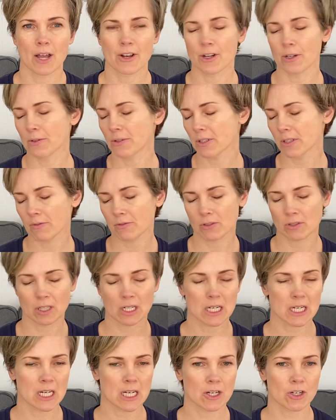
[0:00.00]
notice if there's
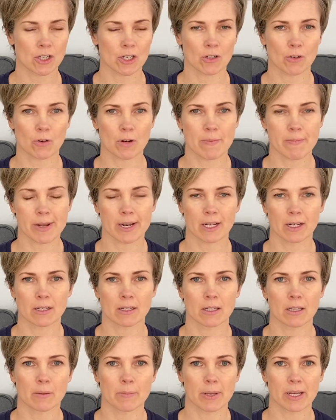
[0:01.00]
any tension creeping into
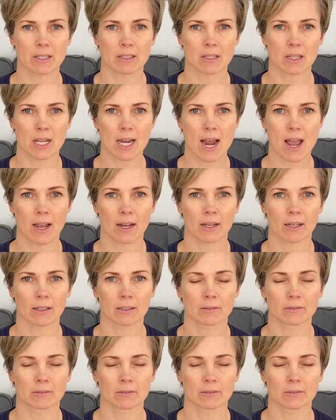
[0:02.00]
the base of the neck.